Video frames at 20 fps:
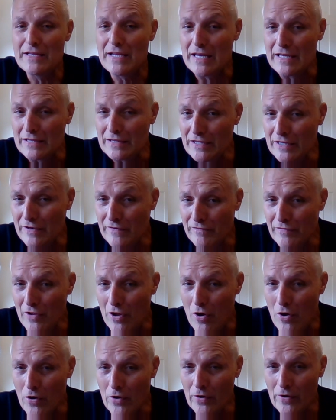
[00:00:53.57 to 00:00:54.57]
they live
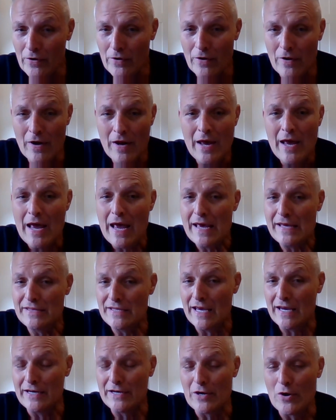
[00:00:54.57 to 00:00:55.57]
longer,
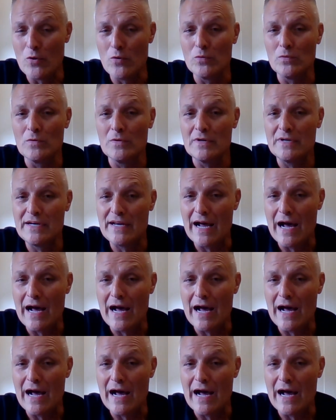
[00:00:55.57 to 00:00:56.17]
and they don't